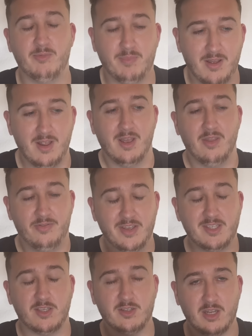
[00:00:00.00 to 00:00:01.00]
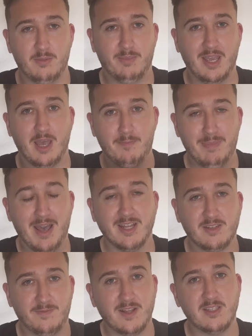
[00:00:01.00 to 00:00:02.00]
but this is going to be a better
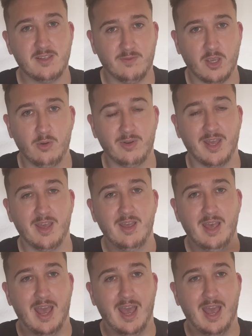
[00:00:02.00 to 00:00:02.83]
defensive unit.